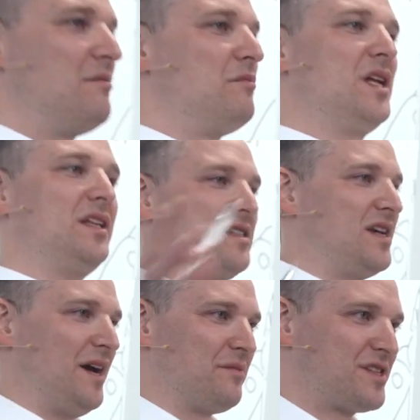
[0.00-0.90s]
Million
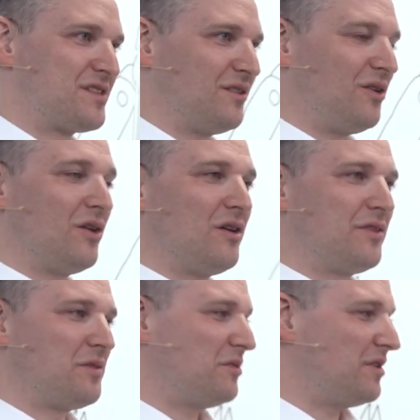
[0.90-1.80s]
times all over
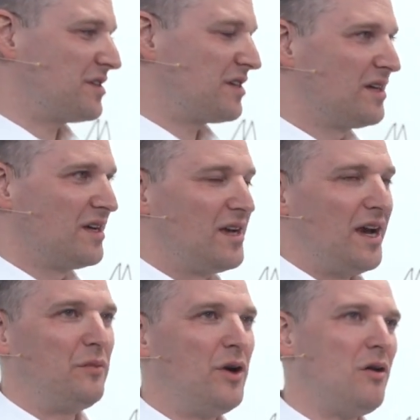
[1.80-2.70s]
the world,
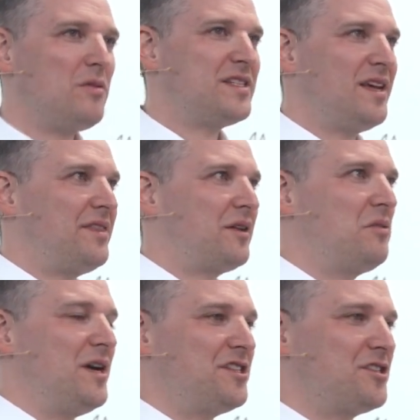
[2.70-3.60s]
and we always had the
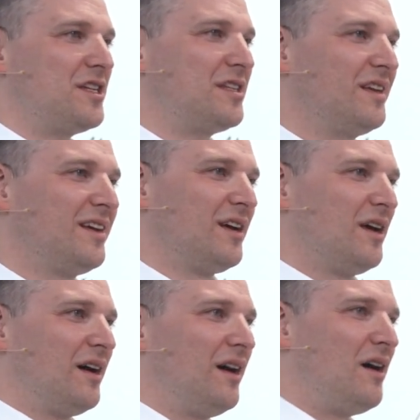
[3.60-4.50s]
question
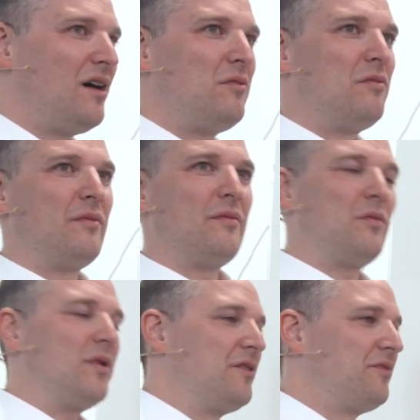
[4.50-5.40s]
of
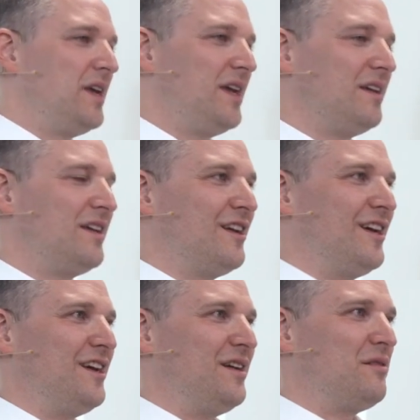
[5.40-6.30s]
if we
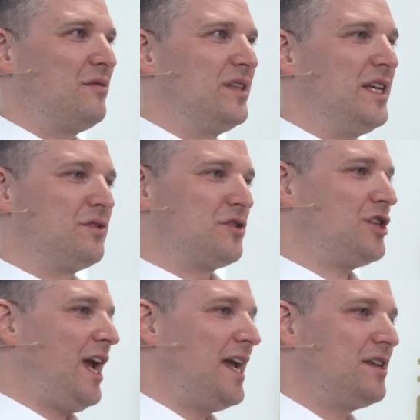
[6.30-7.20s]
uh, need to
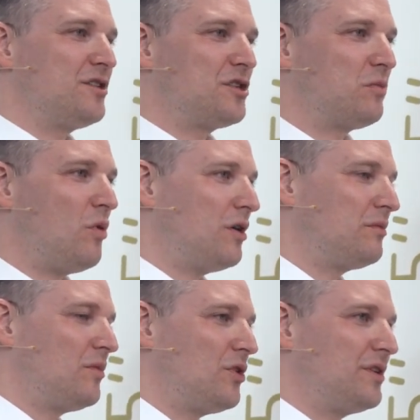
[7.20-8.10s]
change
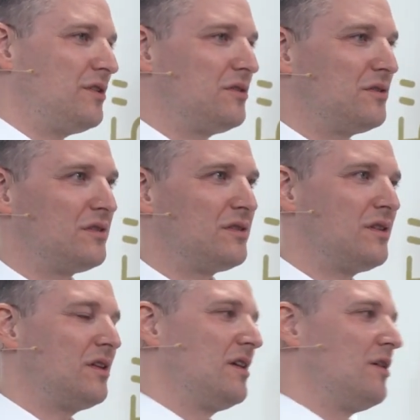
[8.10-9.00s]
one
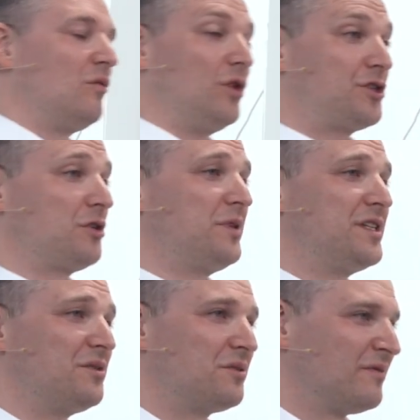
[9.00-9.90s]
module, what should we
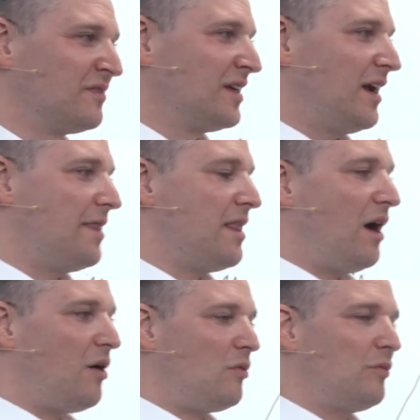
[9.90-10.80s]
do? And
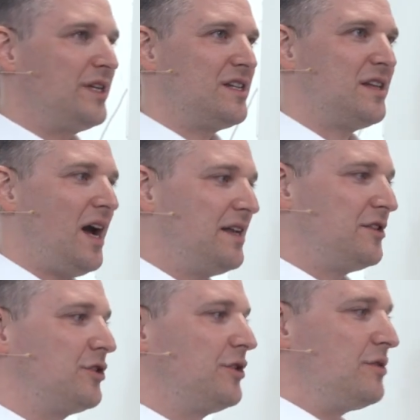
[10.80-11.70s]
now we
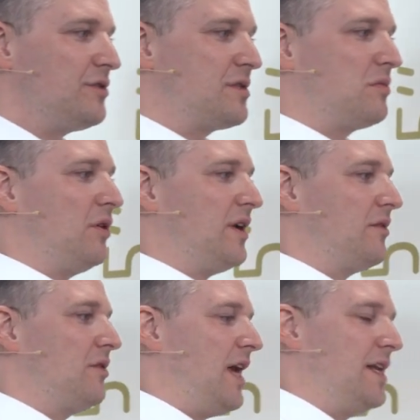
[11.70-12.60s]
decided to use one
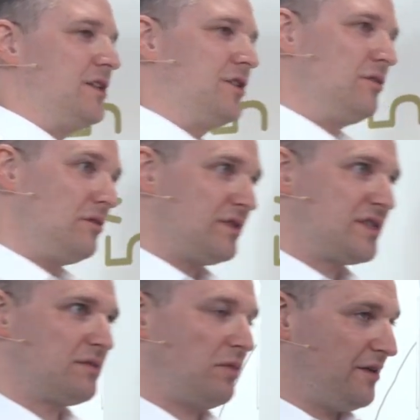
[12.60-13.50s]
hundred eighty-two
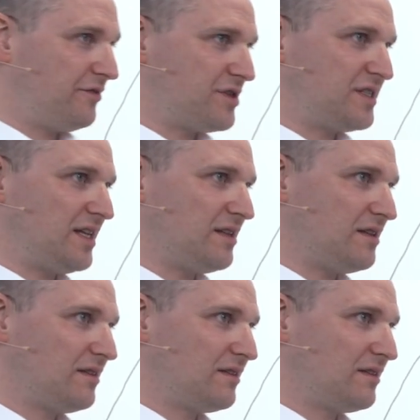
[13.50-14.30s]
wafer cell